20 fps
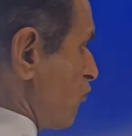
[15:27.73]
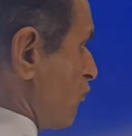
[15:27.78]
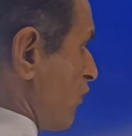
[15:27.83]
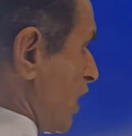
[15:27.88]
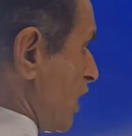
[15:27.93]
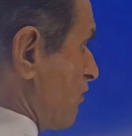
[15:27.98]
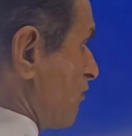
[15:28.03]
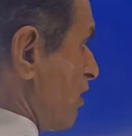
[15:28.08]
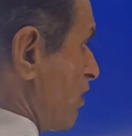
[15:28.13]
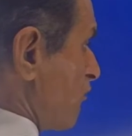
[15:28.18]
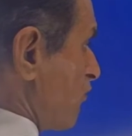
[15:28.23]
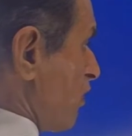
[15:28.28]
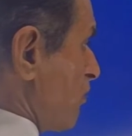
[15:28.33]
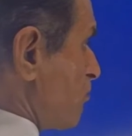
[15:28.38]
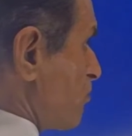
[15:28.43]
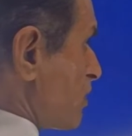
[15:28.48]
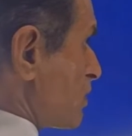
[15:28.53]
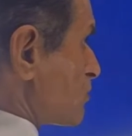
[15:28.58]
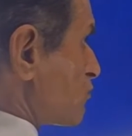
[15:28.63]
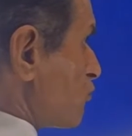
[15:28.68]
5
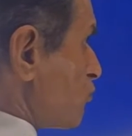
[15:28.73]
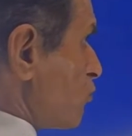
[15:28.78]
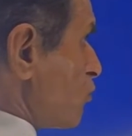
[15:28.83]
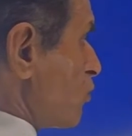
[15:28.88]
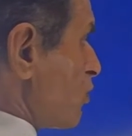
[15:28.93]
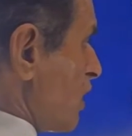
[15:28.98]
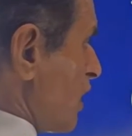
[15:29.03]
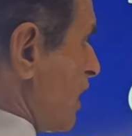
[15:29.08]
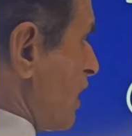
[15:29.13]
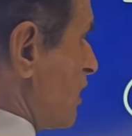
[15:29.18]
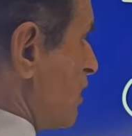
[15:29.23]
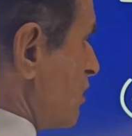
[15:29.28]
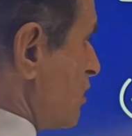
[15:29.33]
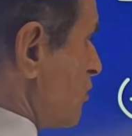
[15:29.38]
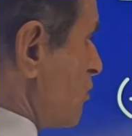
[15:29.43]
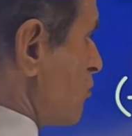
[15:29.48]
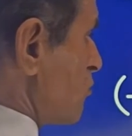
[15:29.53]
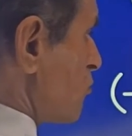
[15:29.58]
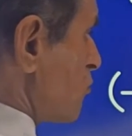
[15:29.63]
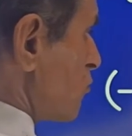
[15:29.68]
alpha plus 4
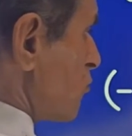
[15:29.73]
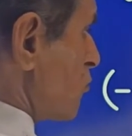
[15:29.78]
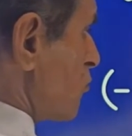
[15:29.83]
and